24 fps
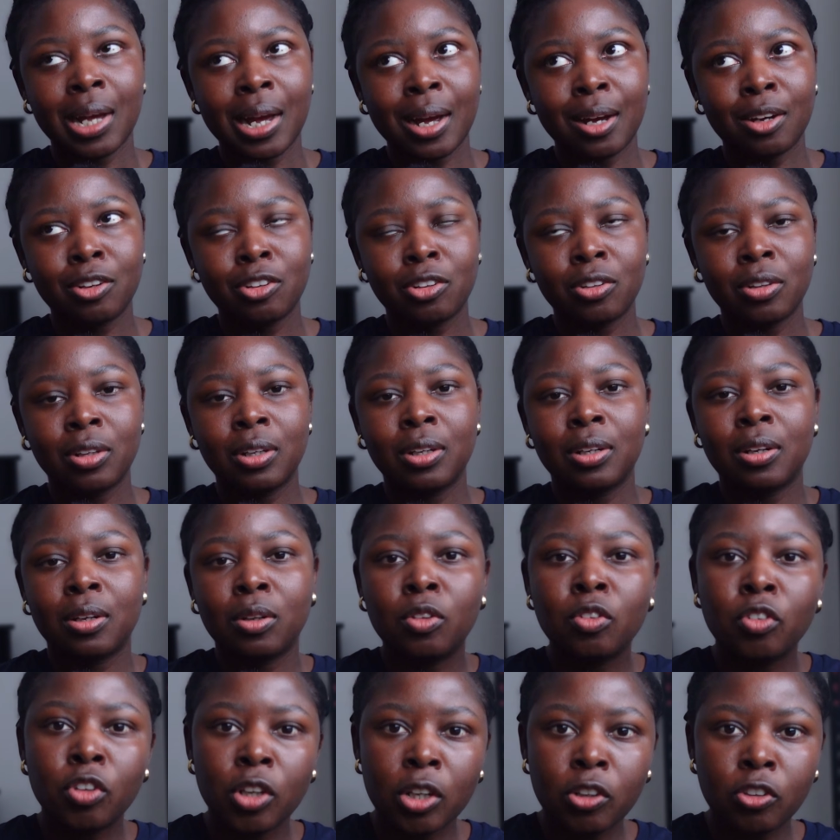actually
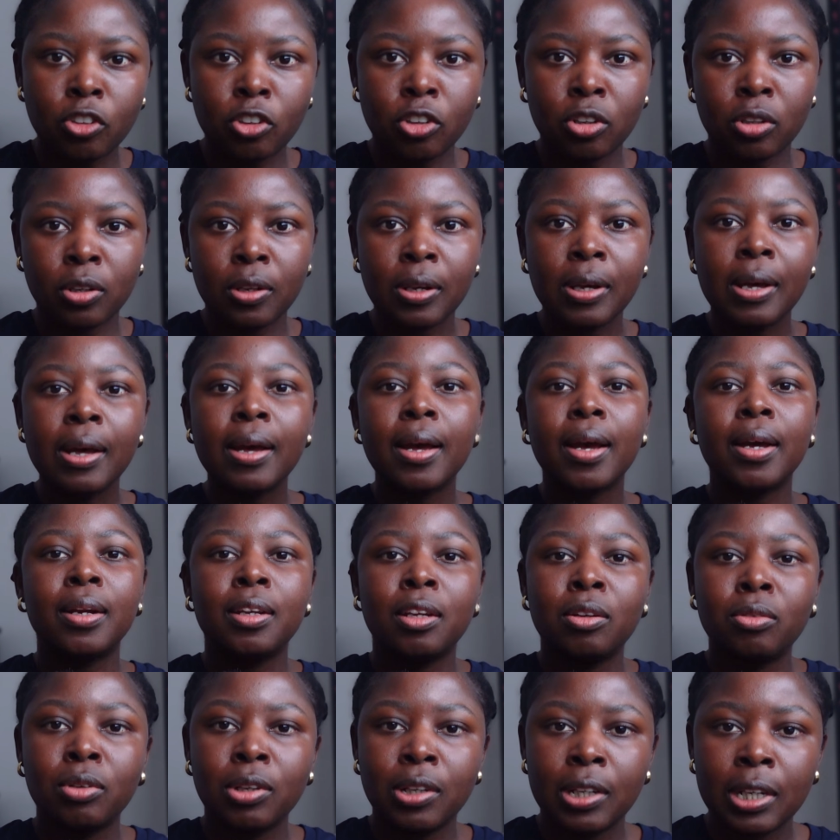congestion and
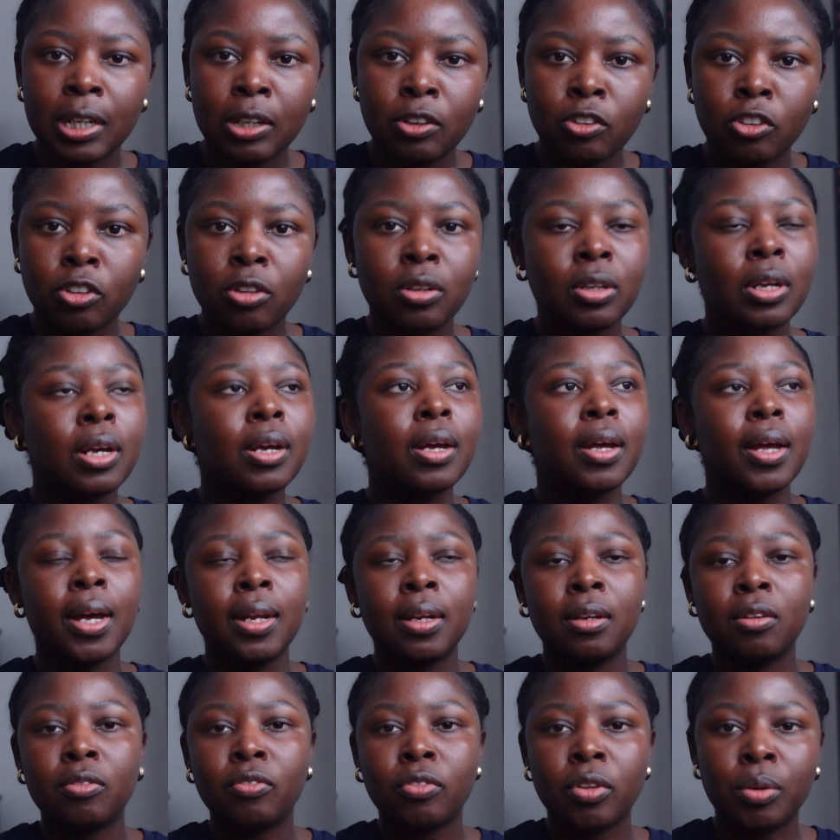irritation and
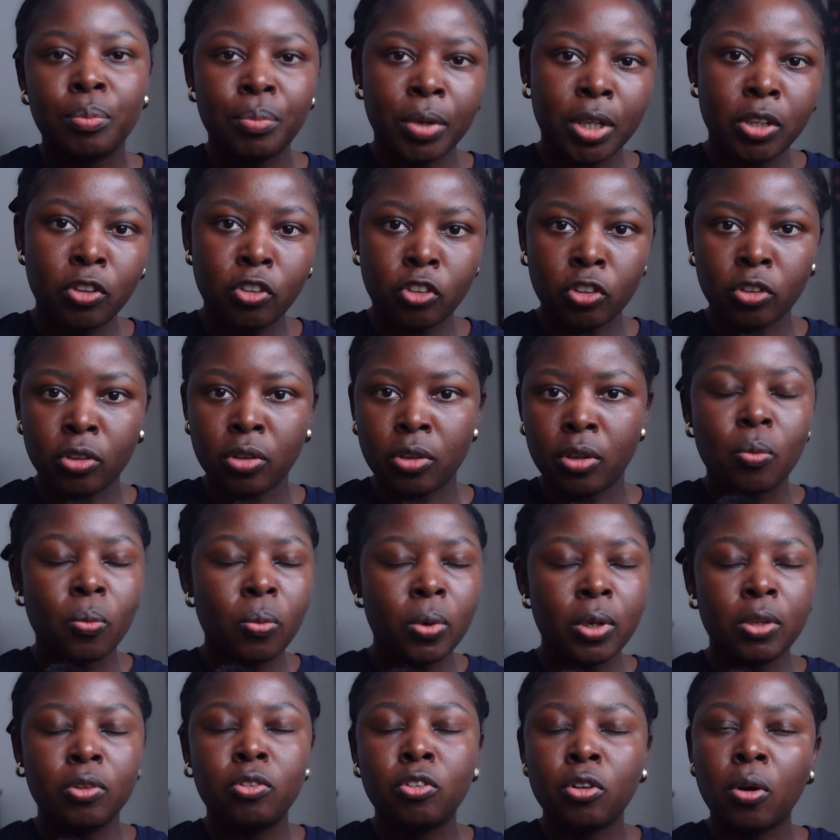inflammation.
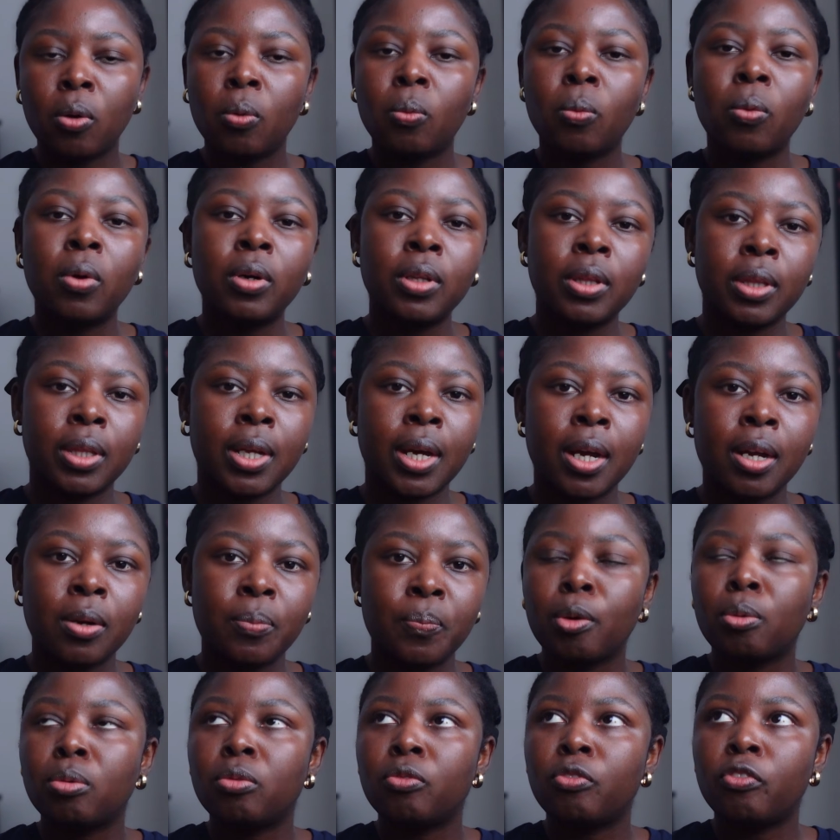We don't want that.
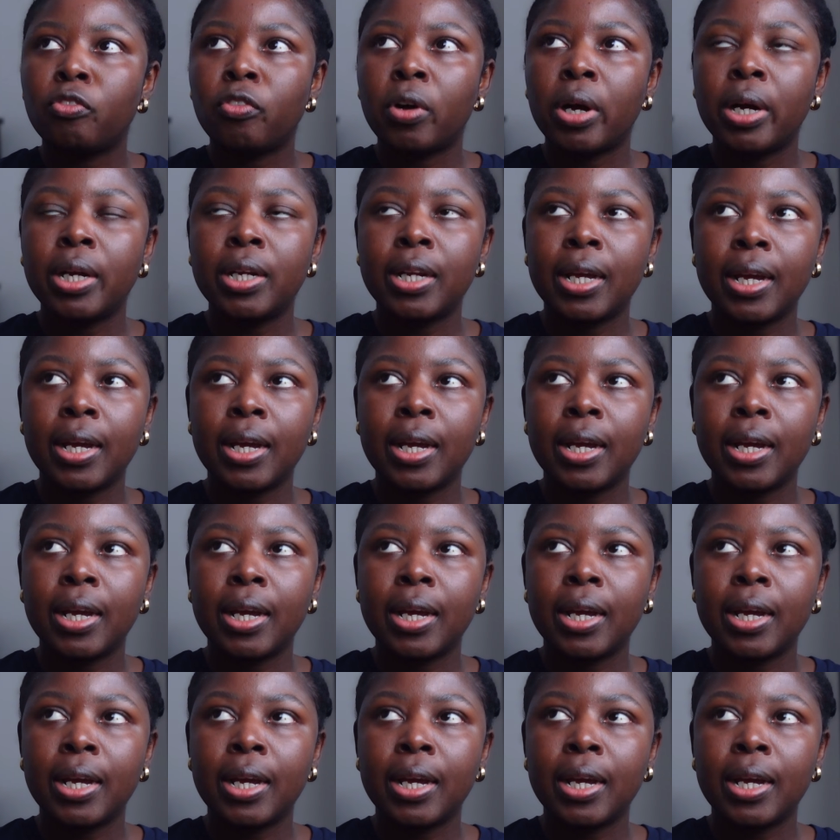On fine